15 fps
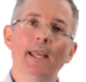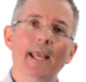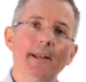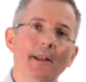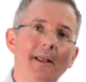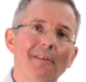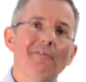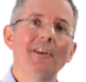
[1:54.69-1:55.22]
In
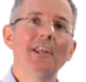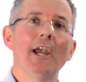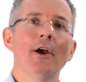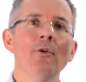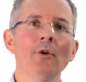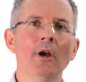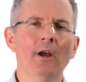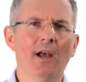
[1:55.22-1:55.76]
another
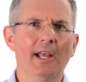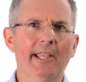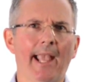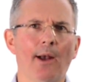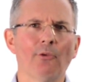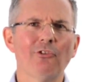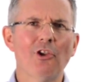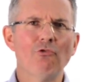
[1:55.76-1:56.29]
video,
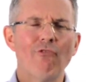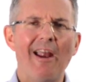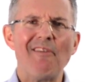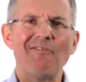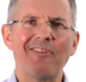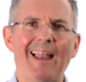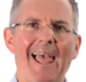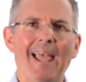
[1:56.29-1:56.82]
accounting
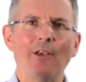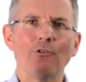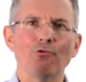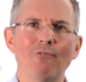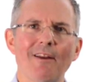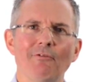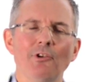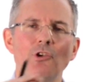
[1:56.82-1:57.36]
red flags,
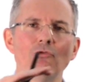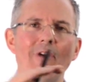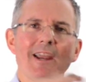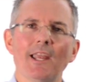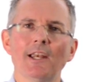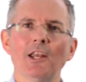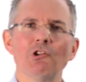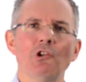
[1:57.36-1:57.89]
revenue
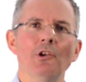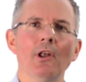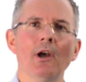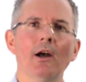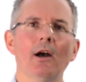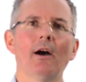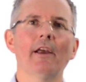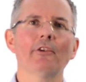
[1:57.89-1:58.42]
recognition,
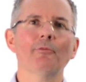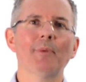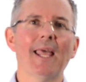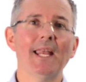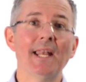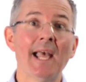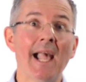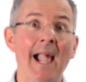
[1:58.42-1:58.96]
I
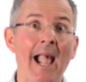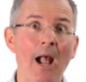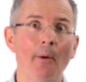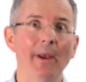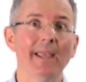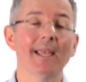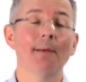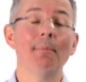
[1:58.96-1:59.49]
explain how
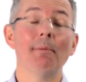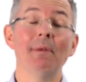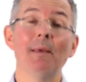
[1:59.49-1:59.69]
it can be